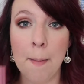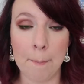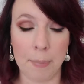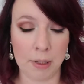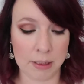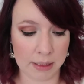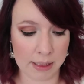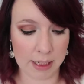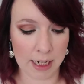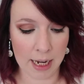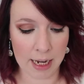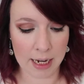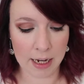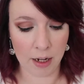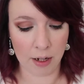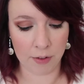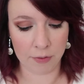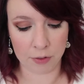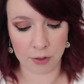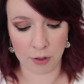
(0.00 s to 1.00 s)
But today
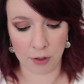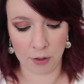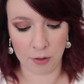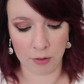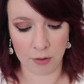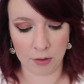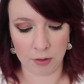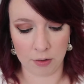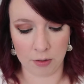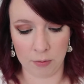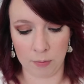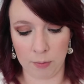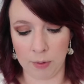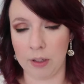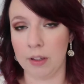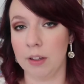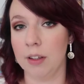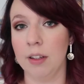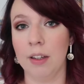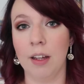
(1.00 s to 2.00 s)
I've gone
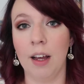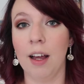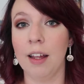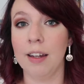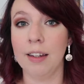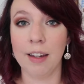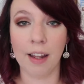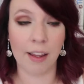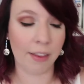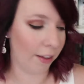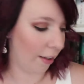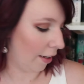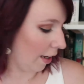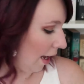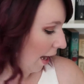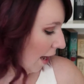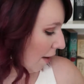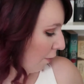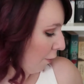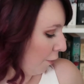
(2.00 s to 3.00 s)
with another
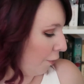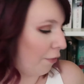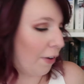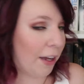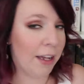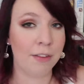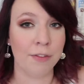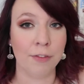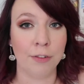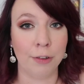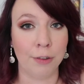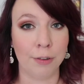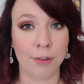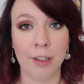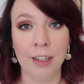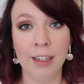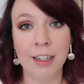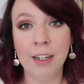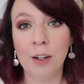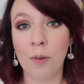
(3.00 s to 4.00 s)
ever faithful
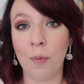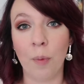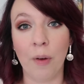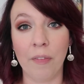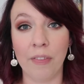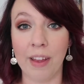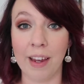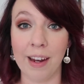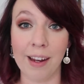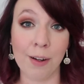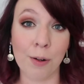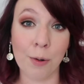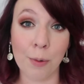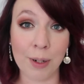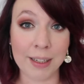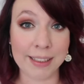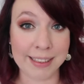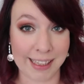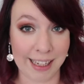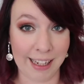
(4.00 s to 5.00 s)
one that I
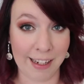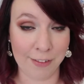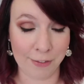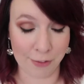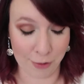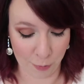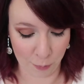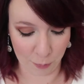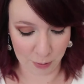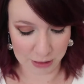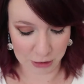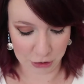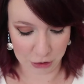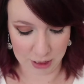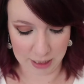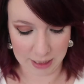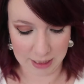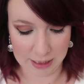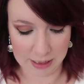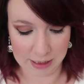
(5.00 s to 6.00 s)
always love, which
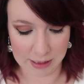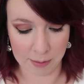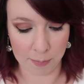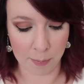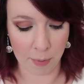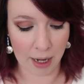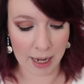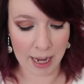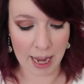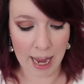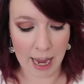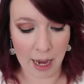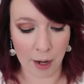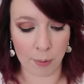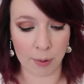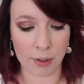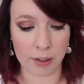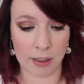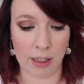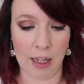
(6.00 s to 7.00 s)
is my
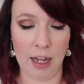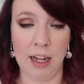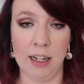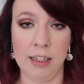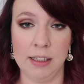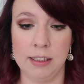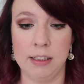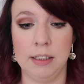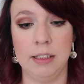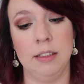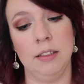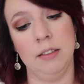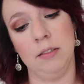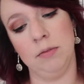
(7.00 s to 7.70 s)
Hourglass